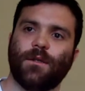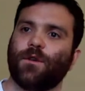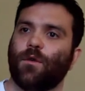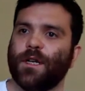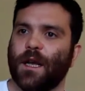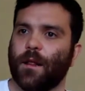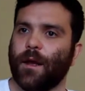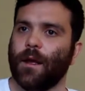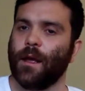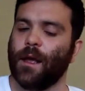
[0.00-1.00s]

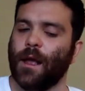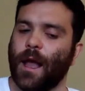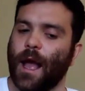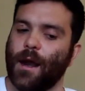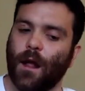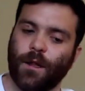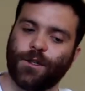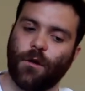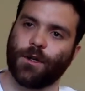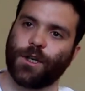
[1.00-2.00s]
storytelling, and knowledge
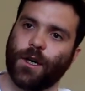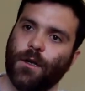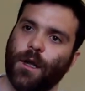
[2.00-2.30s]
crunching.